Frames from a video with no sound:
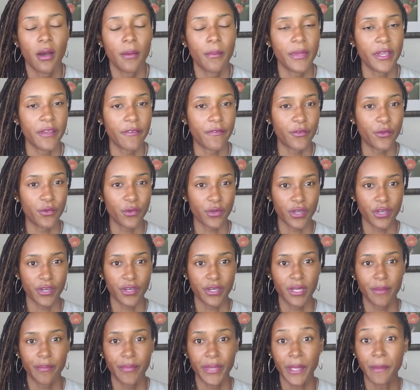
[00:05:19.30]
if you're
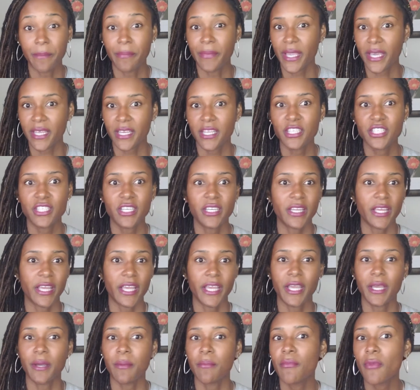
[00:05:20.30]
going to be managing an
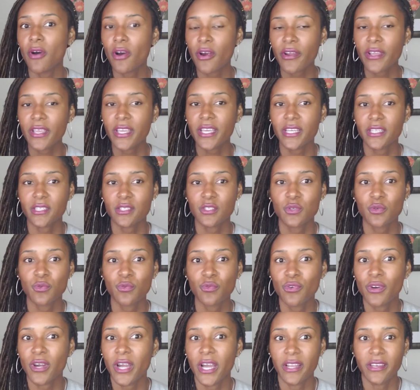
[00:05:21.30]
in-market
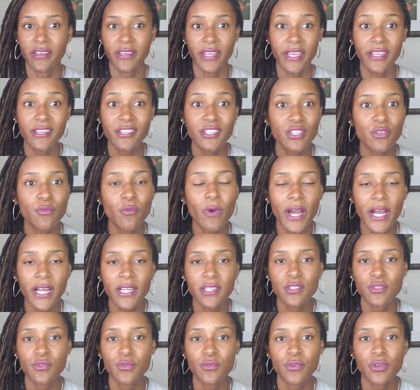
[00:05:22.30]
tour, a
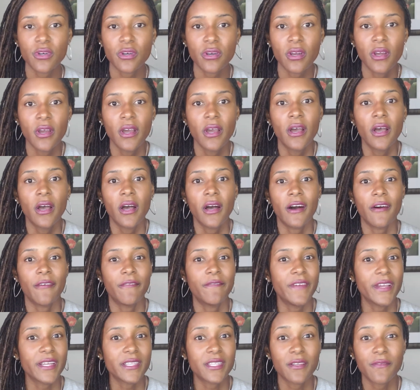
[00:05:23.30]
nationwide tour,
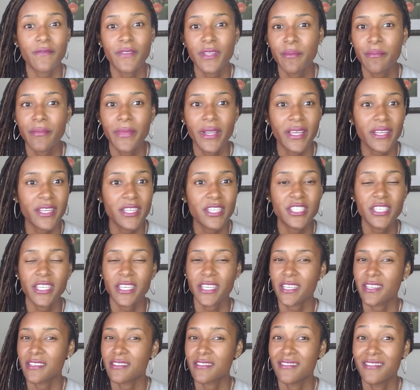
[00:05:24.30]
effectively
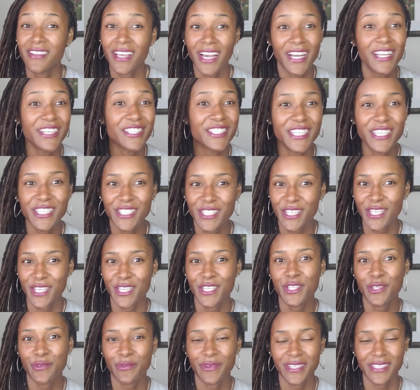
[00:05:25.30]
managing is not just these
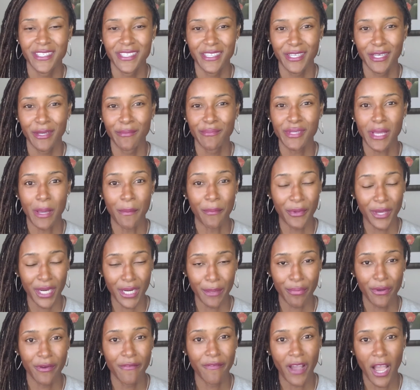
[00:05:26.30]
3 tips. I'm going to
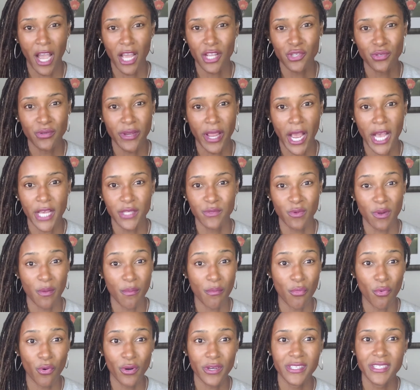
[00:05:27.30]
provide you guys with
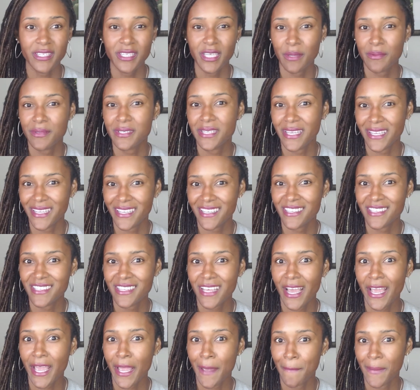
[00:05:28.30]
more tips and
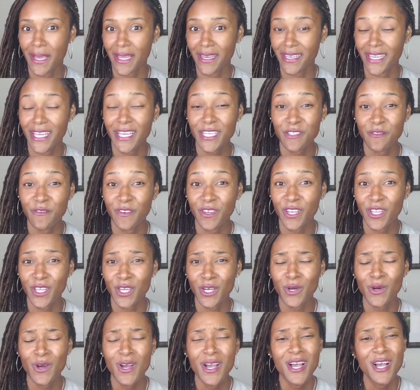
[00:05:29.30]
insight in my next
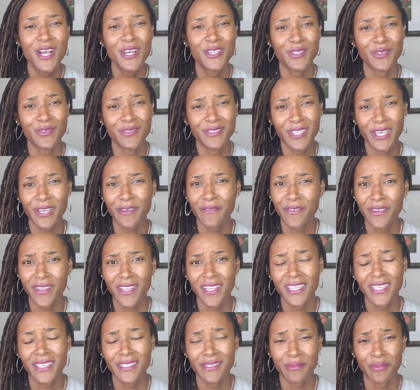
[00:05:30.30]
video. So
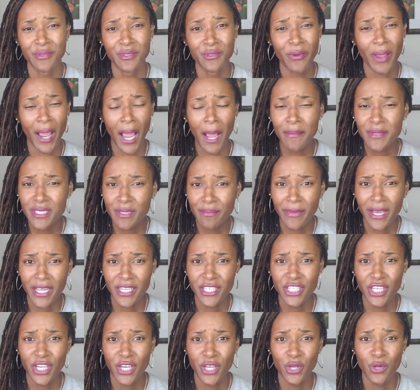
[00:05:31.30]
definitely subscribe to my
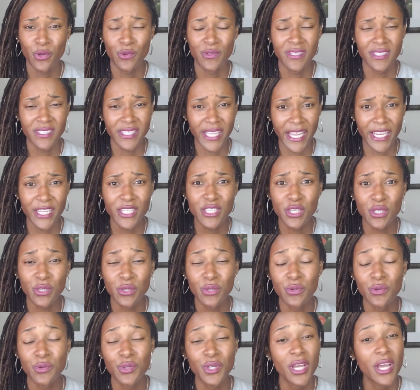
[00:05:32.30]
channel. Stay
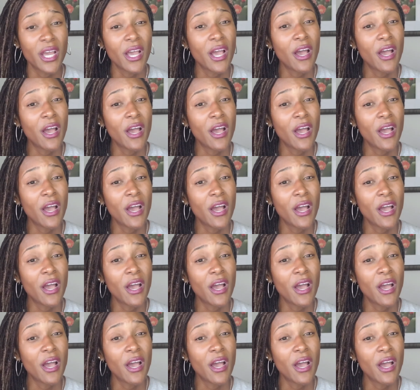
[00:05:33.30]
tuned